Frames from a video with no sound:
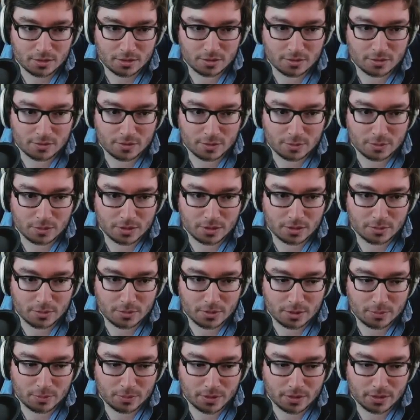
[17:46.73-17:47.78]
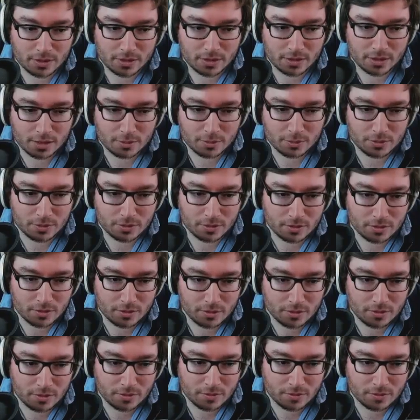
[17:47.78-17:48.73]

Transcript: I don't think we're going to make a play here happen.